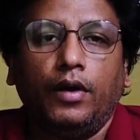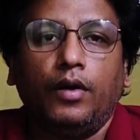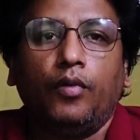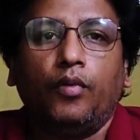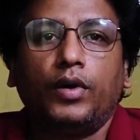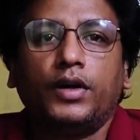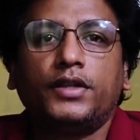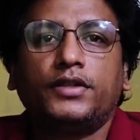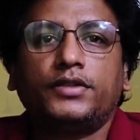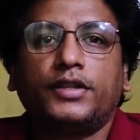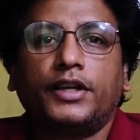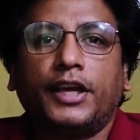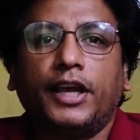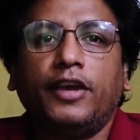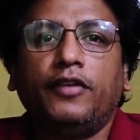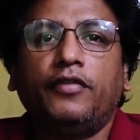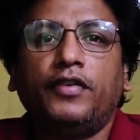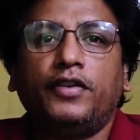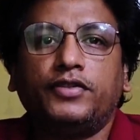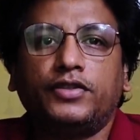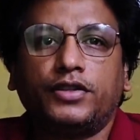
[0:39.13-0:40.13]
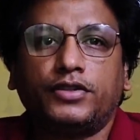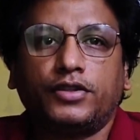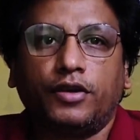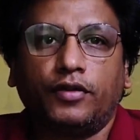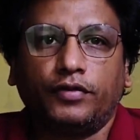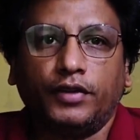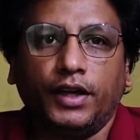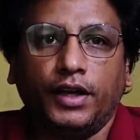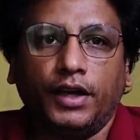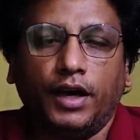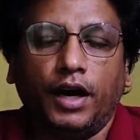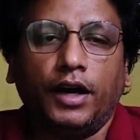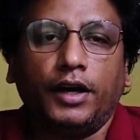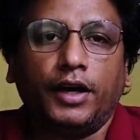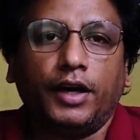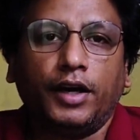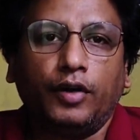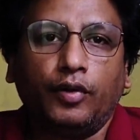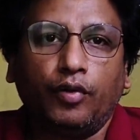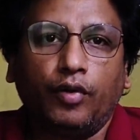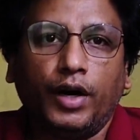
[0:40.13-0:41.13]
What is the key features of the
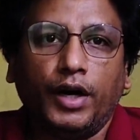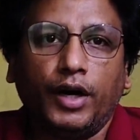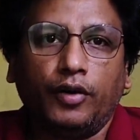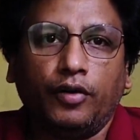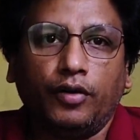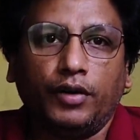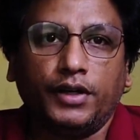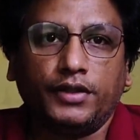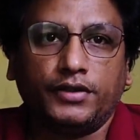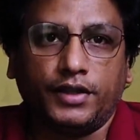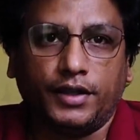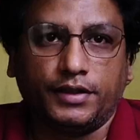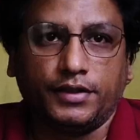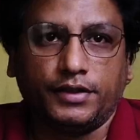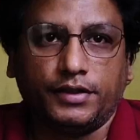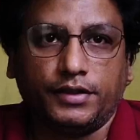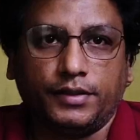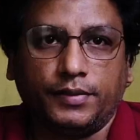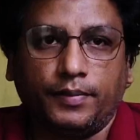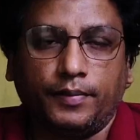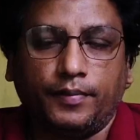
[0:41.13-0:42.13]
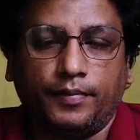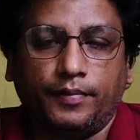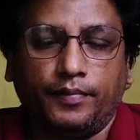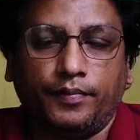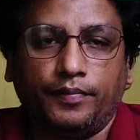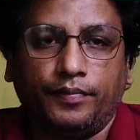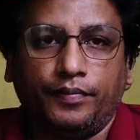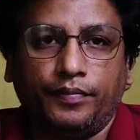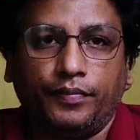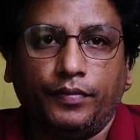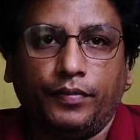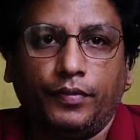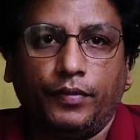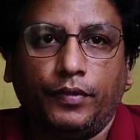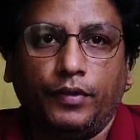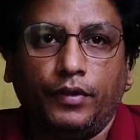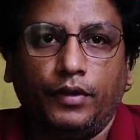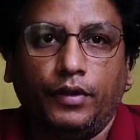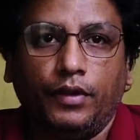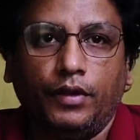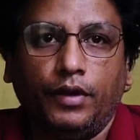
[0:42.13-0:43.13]
Article 226?
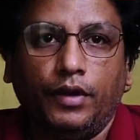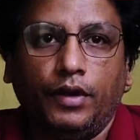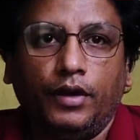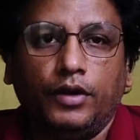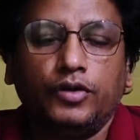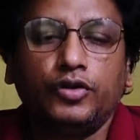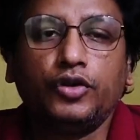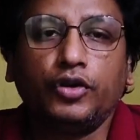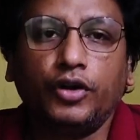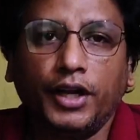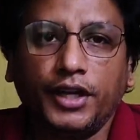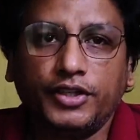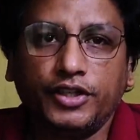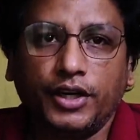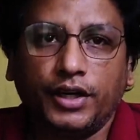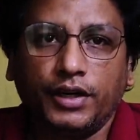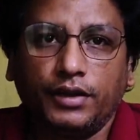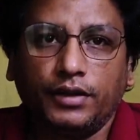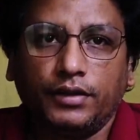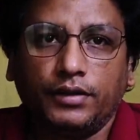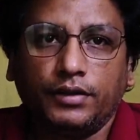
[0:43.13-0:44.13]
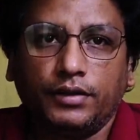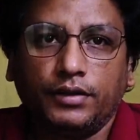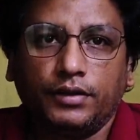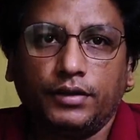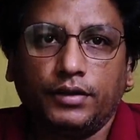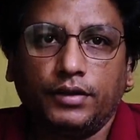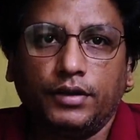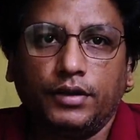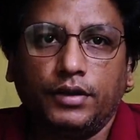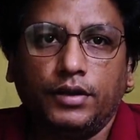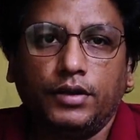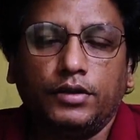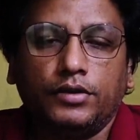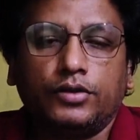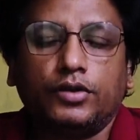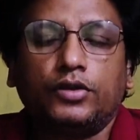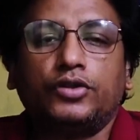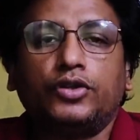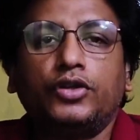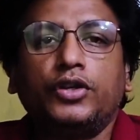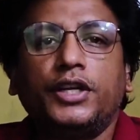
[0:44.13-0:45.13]
Jurisdiction.
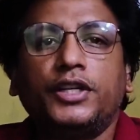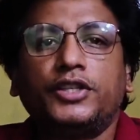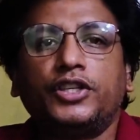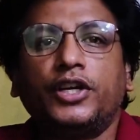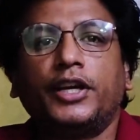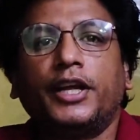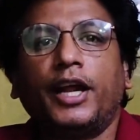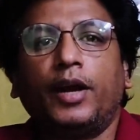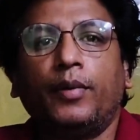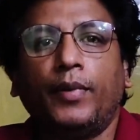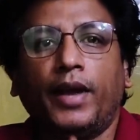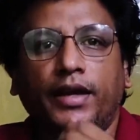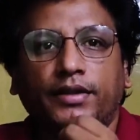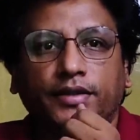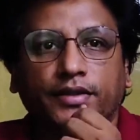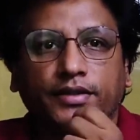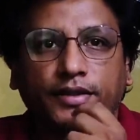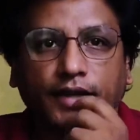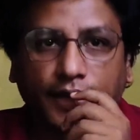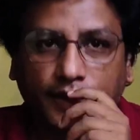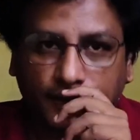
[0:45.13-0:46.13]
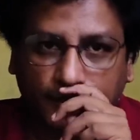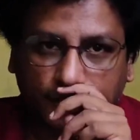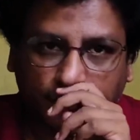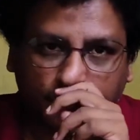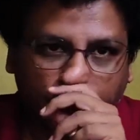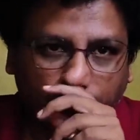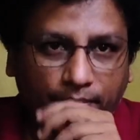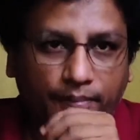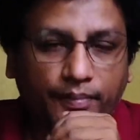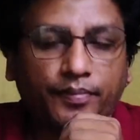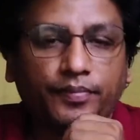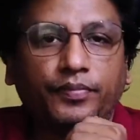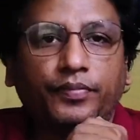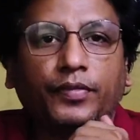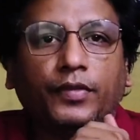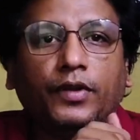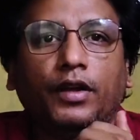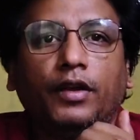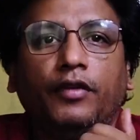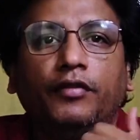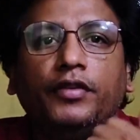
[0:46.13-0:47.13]
So jurisdiction can be exercised
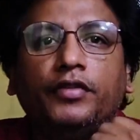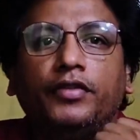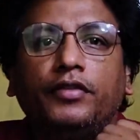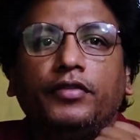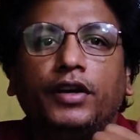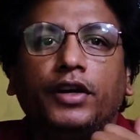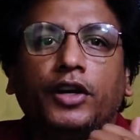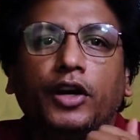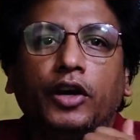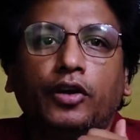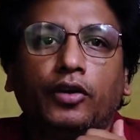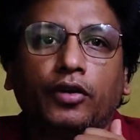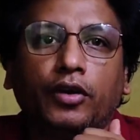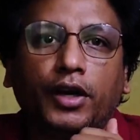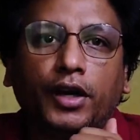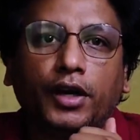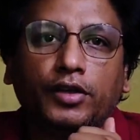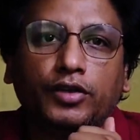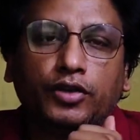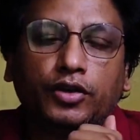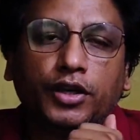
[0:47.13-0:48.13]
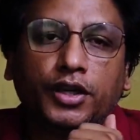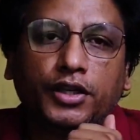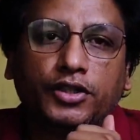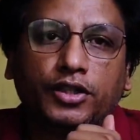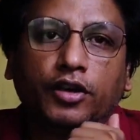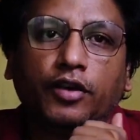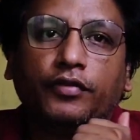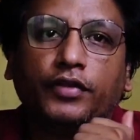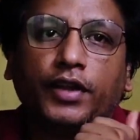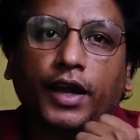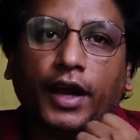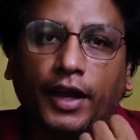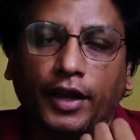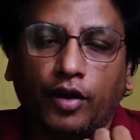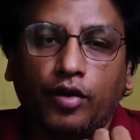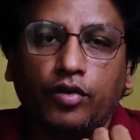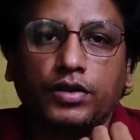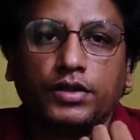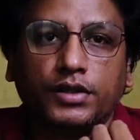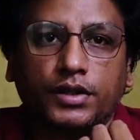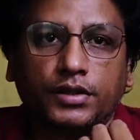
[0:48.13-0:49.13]
within the territorial jurisdiction of the High
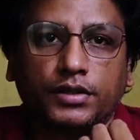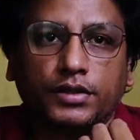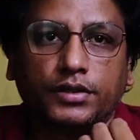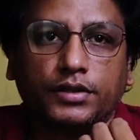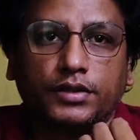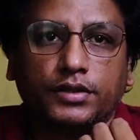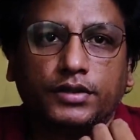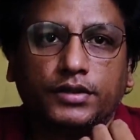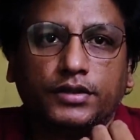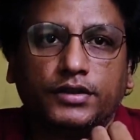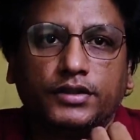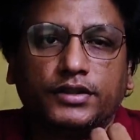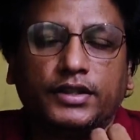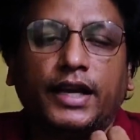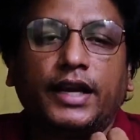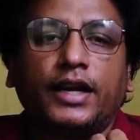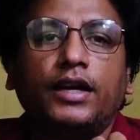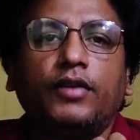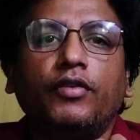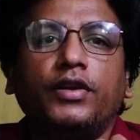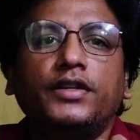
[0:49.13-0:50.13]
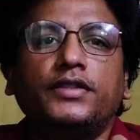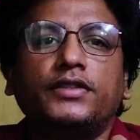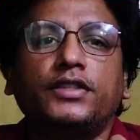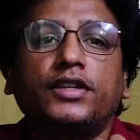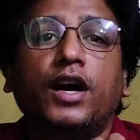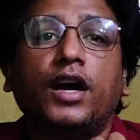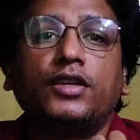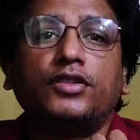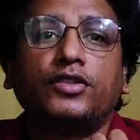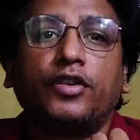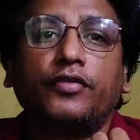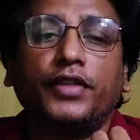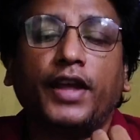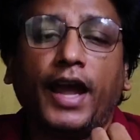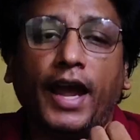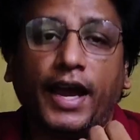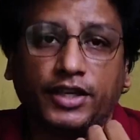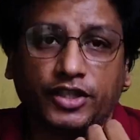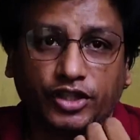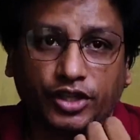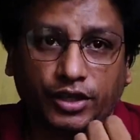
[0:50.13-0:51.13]
Court. Second one is cause of the
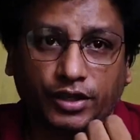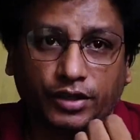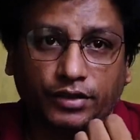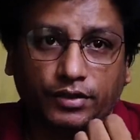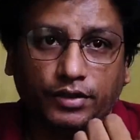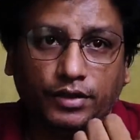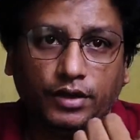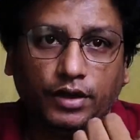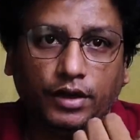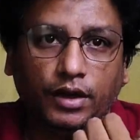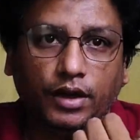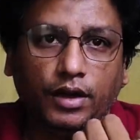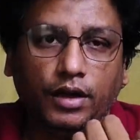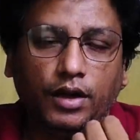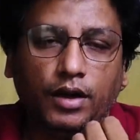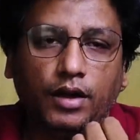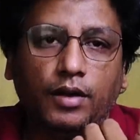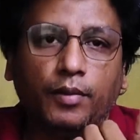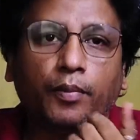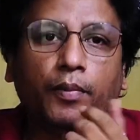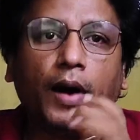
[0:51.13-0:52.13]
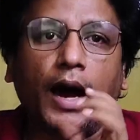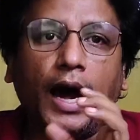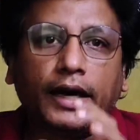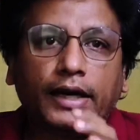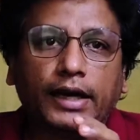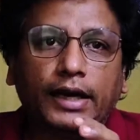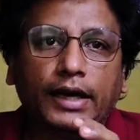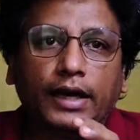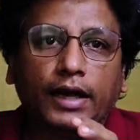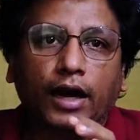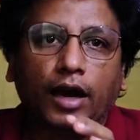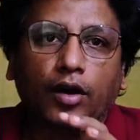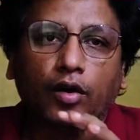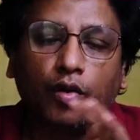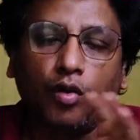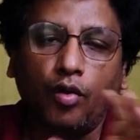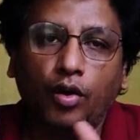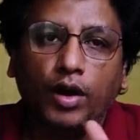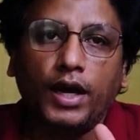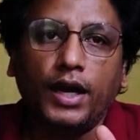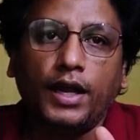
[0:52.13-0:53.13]
action. Partly or
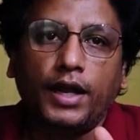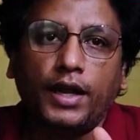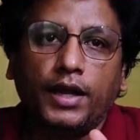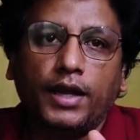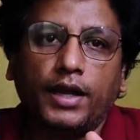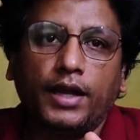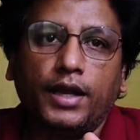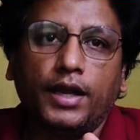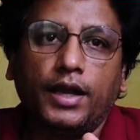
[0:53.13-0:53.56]
wholly